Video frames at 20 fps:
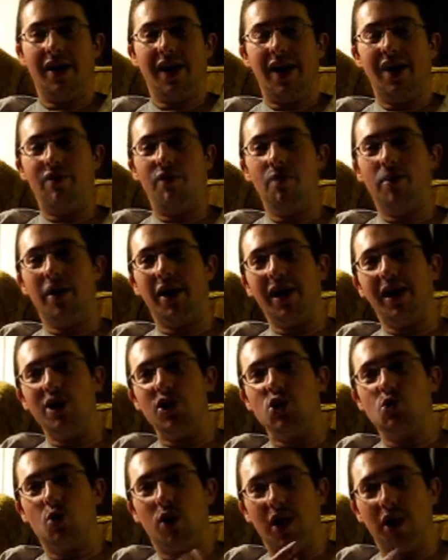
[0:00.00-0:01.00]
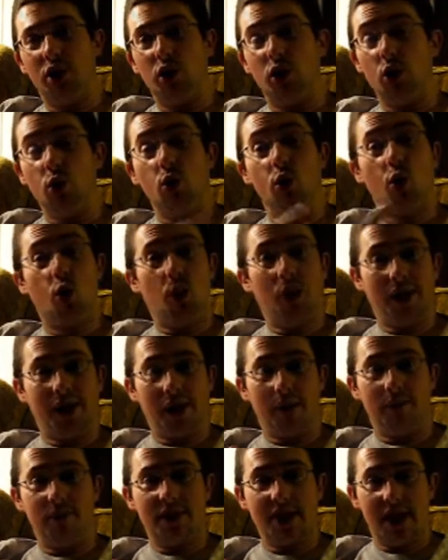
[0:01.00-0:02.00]
Hey everybody, I just wanted to do a quick
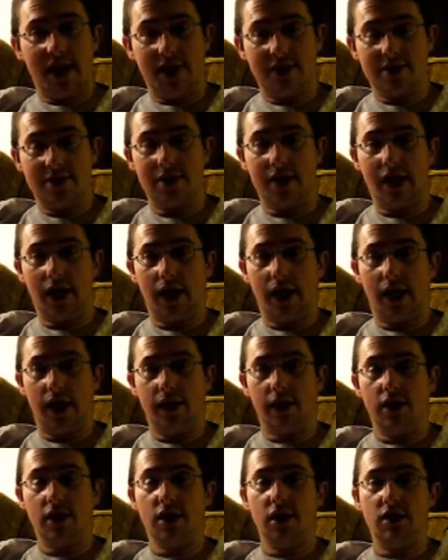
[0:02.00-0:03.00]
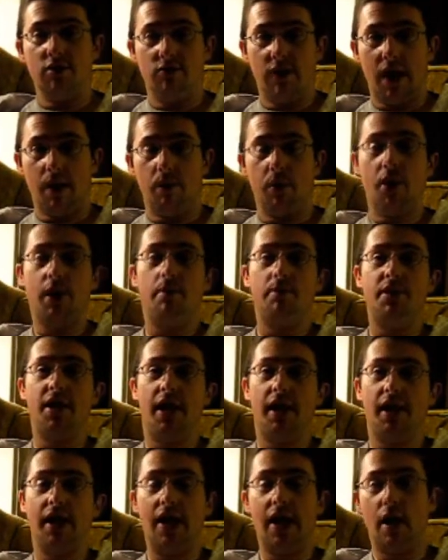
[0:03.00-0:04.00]
update on the Vamp It Up
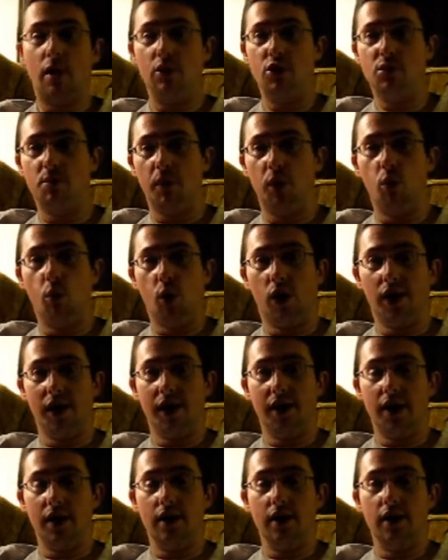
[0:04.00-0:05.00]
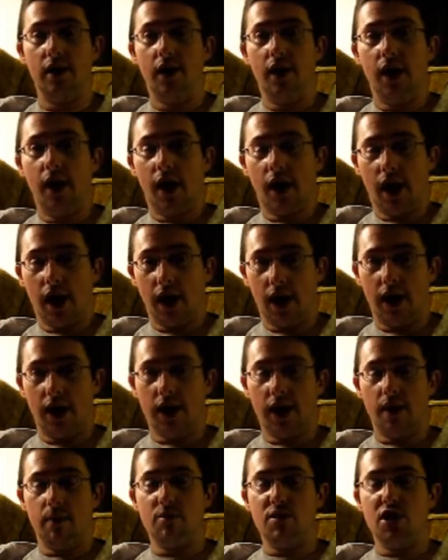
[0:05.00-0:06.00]
deck and how it's been working
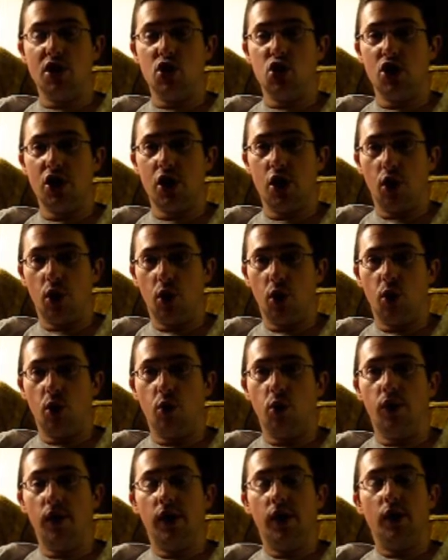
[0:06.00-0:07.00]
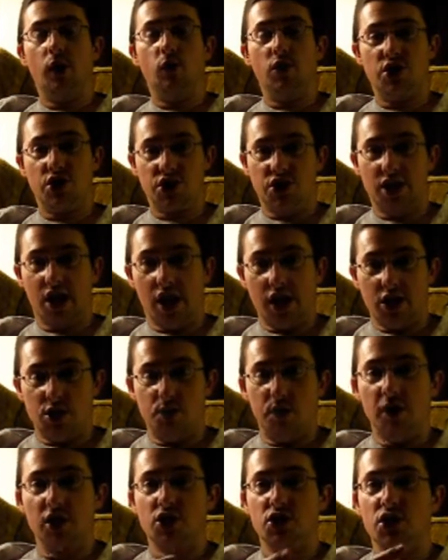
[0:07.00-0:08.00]
on MTGO, which is nice
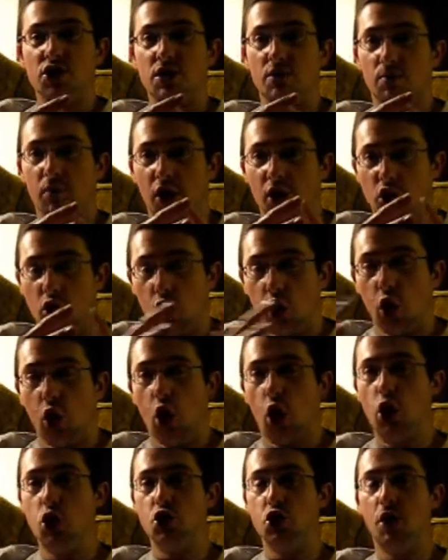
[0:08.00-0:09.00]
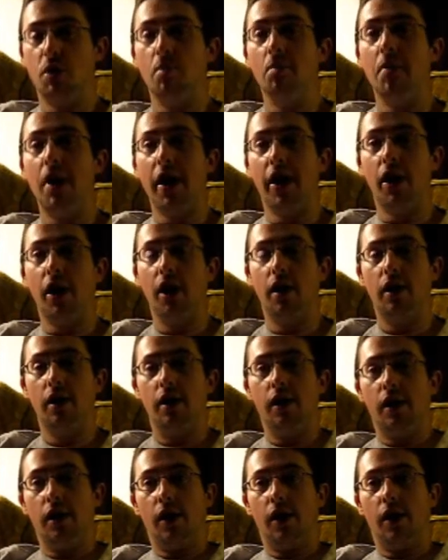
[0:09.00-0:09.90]
because it's a much larger meta.